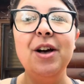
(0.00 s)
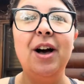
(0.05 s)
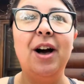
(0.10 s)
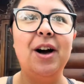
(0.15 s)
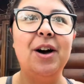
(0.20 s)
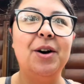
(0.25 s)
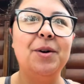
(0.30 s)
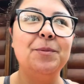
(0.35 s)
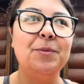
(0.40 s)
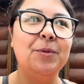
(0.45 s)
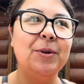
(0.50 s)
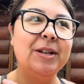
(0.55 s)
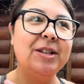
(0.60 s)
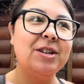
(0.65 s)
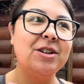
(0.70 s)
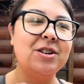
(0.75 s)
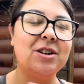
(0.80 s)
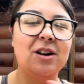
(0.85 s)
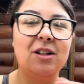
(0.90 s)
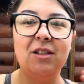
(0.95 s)
Um, we
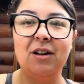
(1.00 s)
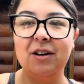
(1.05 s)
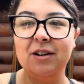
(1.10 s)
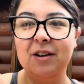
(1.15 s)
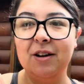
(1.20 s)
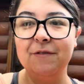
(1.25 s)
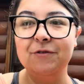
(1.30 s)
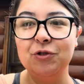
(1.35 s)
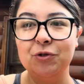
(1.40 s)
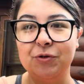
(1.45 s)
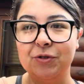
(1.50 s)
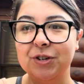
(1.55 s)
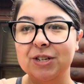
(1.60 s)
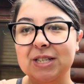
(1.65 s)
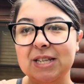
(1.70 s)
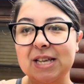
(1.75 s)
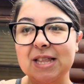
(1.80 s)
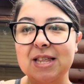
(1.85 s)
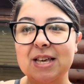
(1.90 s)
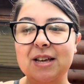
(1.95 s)
did a lot of
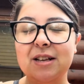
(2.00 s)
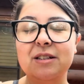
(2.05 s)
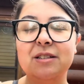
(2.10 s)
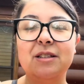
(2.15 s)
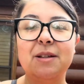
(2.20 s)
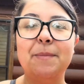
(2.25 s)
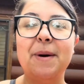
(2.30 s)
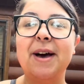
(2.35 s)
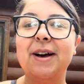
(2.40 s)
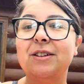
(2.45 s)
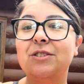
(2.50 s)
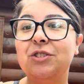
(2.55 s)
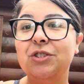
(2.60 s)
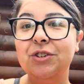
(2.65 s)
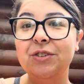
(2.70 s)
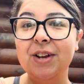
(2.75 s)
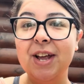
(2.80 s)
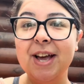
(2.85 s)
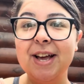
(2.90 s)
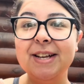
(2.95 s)
touristy things the past
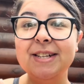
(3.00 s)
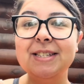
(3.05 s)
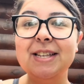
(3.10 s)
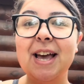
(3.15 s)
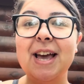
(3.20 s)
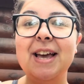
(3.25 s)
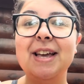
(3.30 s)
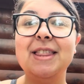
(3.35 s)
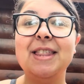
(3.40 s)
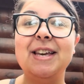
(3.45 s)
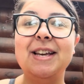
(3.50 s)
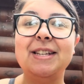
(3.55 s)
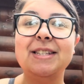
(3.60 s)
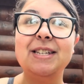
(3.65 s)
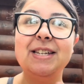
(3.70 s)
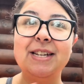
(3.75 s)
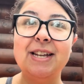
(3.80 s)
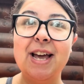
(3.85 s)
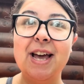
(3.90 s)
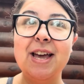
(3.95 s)
two days, and then
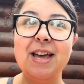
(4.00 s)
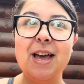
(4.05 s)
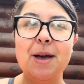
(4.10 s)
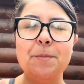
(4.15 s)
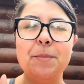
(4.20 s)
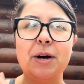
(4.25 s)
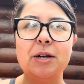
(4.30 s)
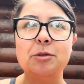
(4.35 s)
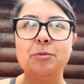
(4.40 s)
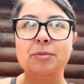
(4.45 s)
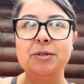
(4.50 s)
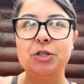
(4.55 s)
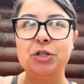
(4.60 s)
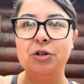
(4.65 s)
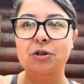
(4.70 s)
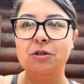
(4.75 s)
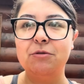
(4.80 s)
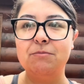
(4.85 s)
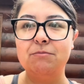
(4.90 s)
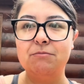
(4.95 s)
today and possibly
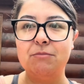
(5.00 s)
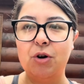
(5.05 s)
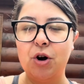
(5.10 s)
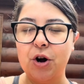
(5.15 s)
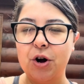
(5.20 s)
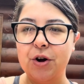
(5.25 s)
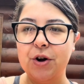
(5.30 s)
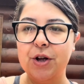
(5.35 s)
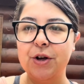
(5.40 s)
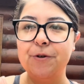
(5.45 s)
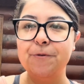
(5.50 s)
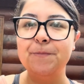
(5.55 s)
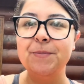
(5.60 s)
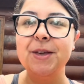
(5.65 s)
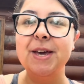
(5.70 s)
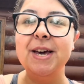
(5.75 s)
tomorrow.